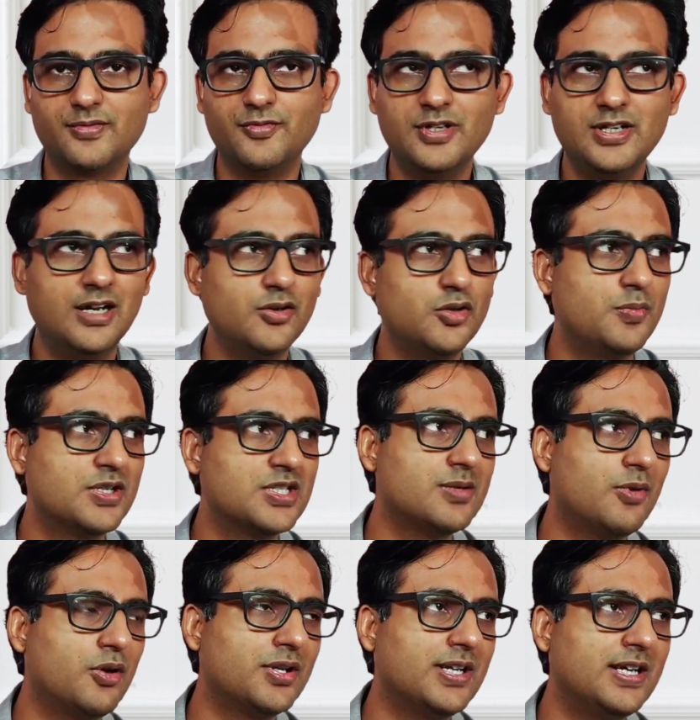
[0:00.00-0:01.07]
We can't do much
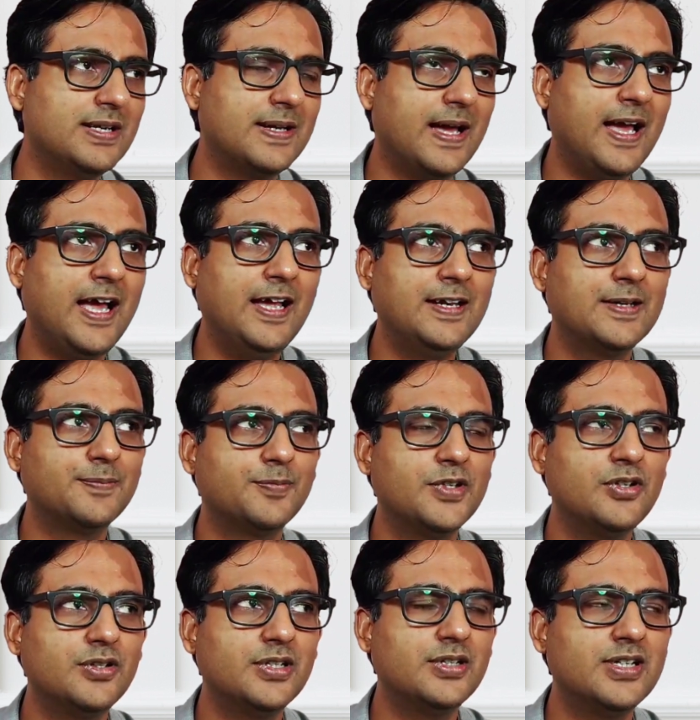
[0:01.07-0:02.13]
about it, and you
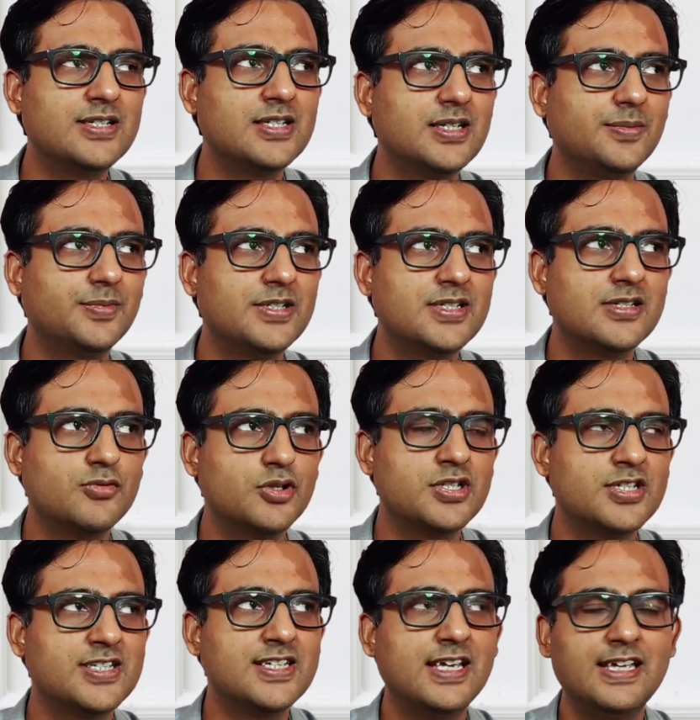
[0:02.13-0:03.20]
know, there's a, there's a good
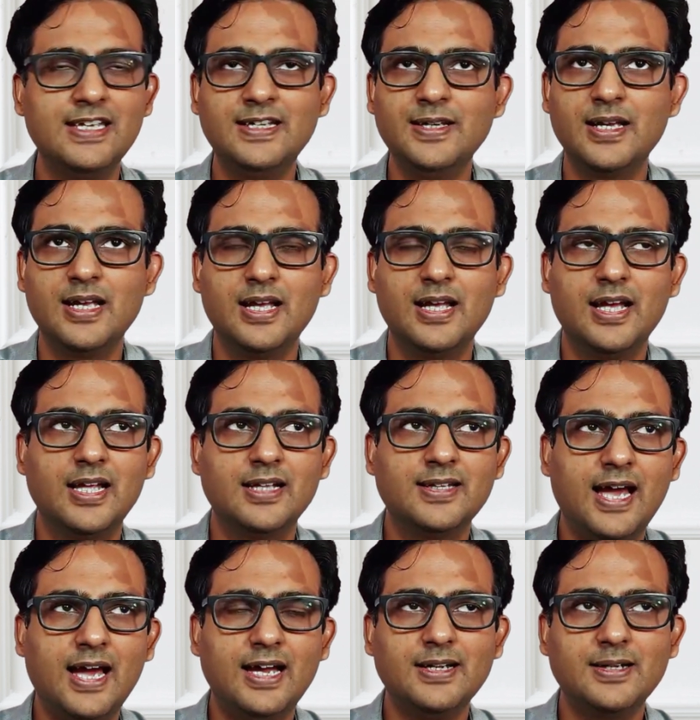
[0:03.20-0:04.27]
saying
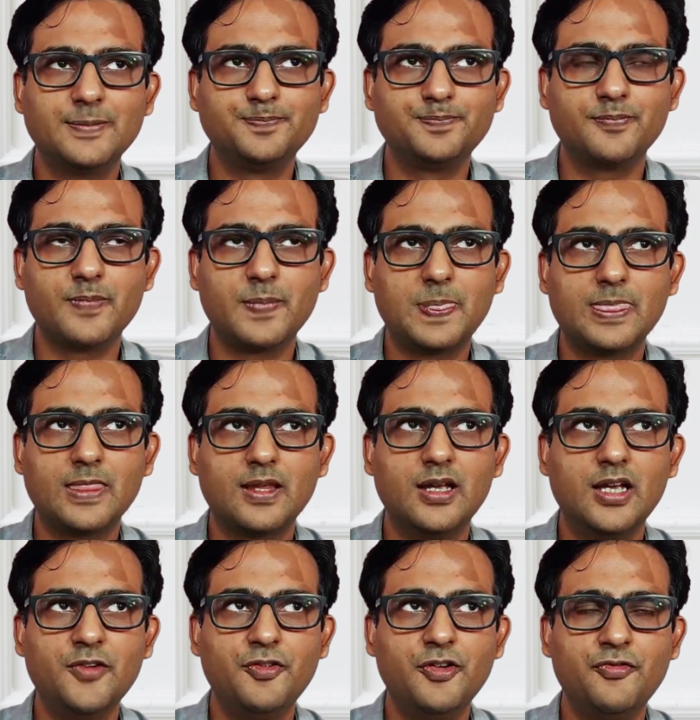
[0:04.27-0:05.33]
that
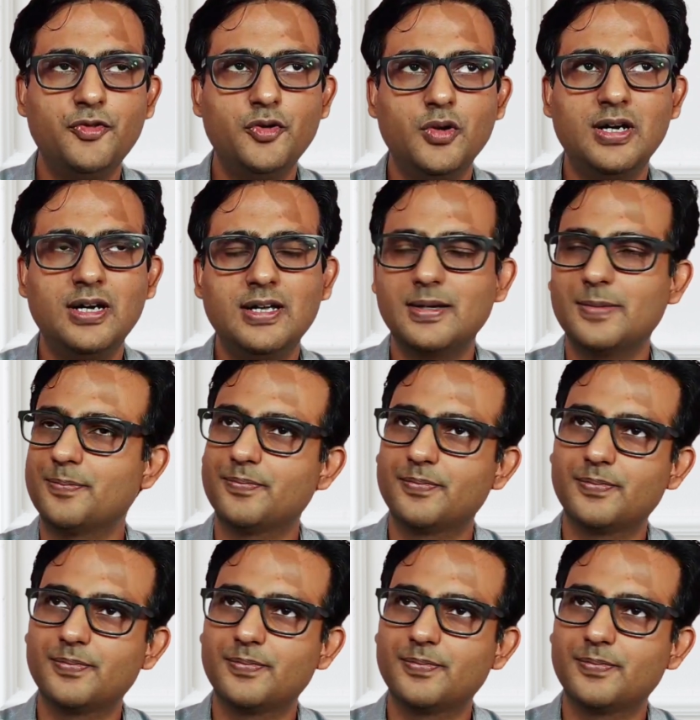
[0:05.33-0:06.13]
if, if, you are,